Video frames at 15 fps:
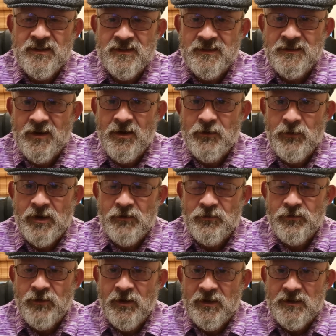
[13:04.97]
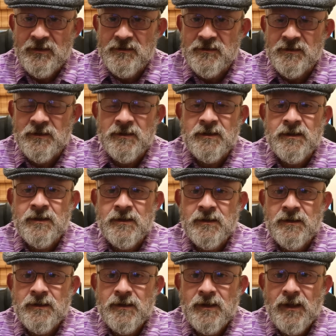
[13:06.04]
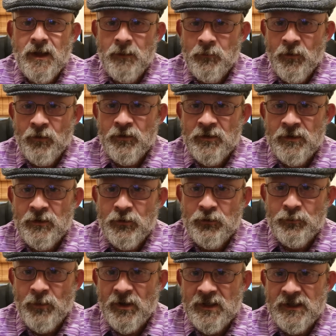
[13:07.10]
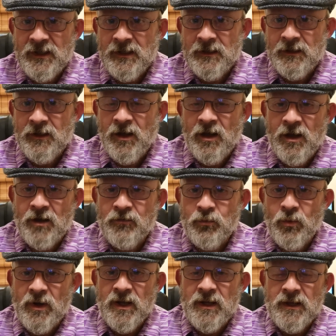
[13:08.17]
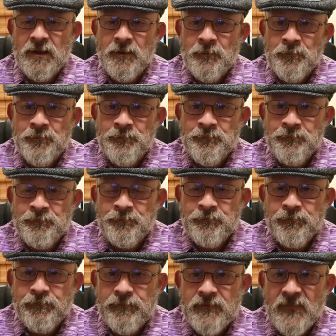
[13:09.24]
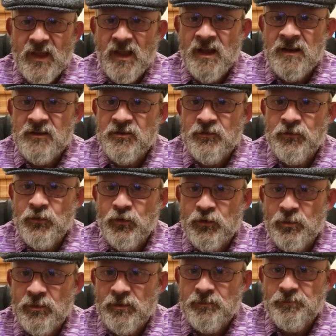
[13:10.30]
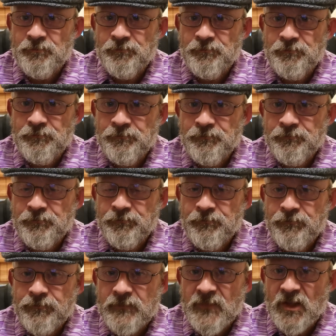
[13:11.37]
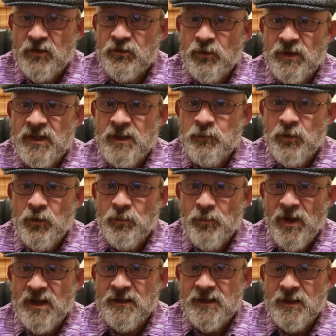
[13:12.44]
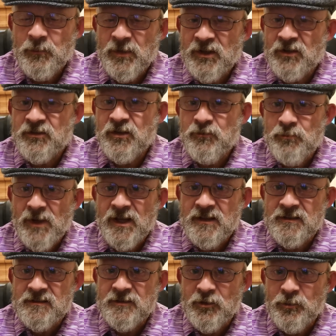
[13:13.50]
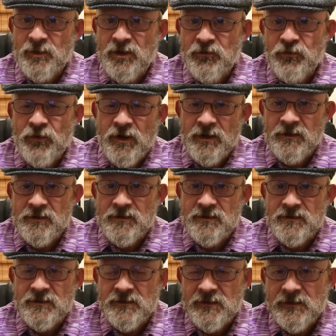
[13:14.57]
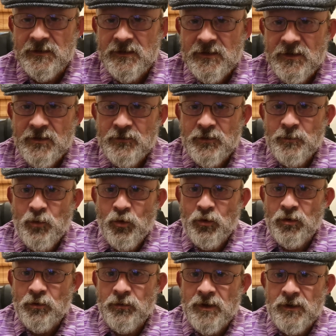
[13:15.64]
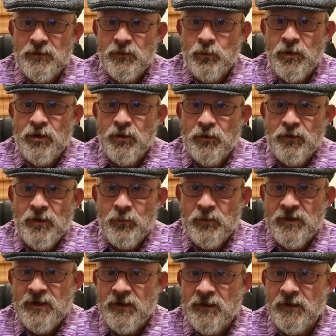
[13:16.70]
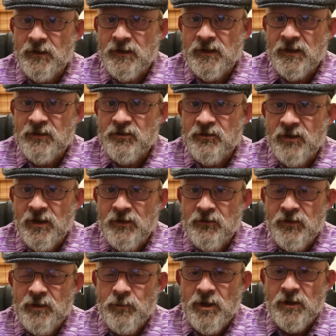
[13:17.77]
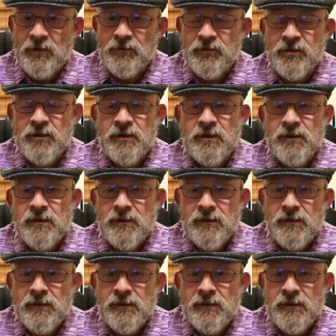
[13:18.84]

It's a direct flight. I'm not going to lose my gear halfway, and it's affordable. So I keep going back there because I've made so many friends from all around the world, and we kind of like exchange emails.